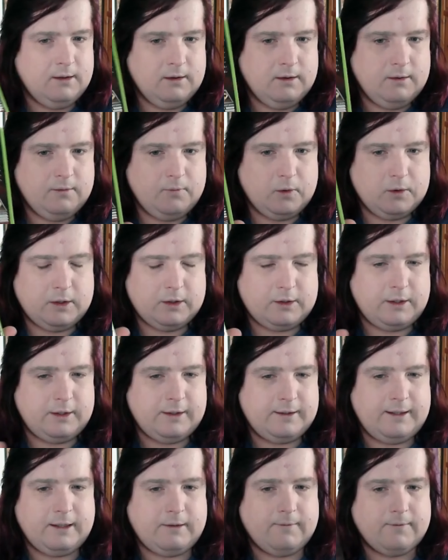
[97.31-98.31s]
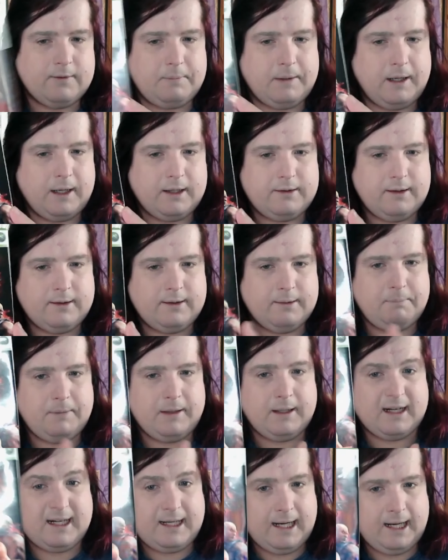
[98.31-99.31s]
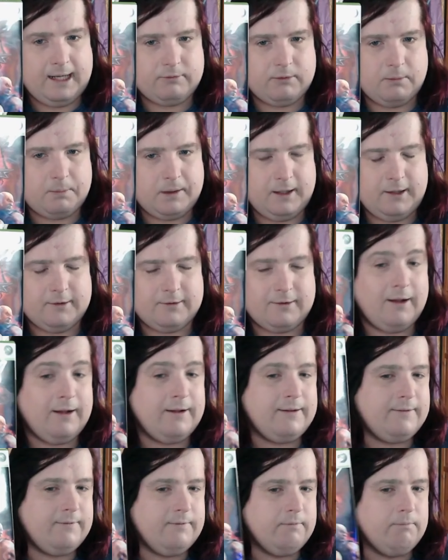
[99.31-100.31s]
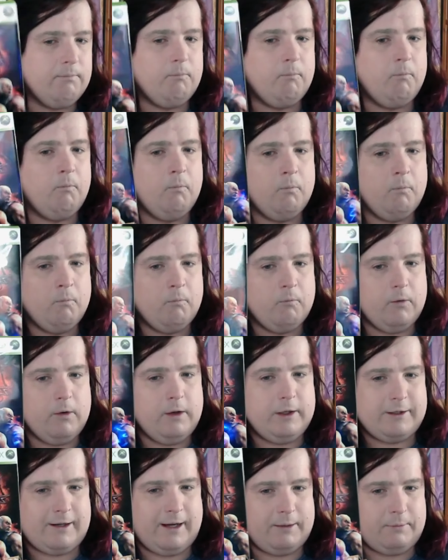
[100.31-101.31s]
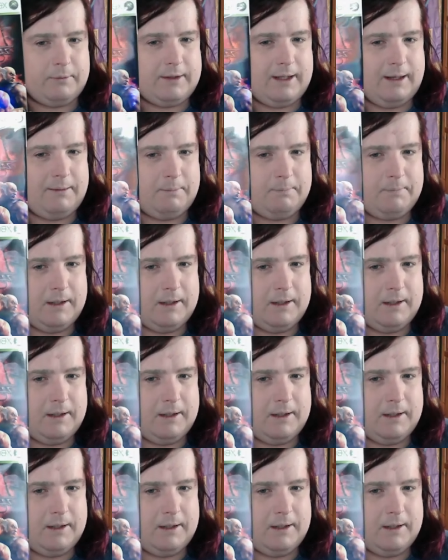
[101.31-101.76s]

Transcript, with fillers: Unfortunately, I took the stick off the back because this had been a case for play because the original case damage.